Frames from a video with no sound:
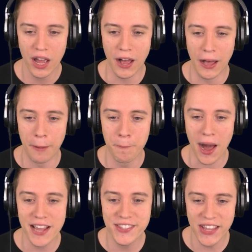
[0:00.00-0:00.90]
Um,
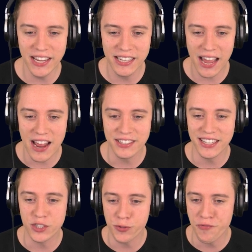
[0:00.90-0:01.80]
I think that
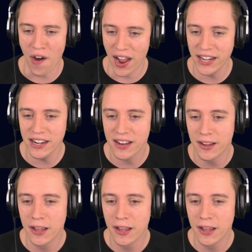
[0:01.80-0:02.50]
is fine,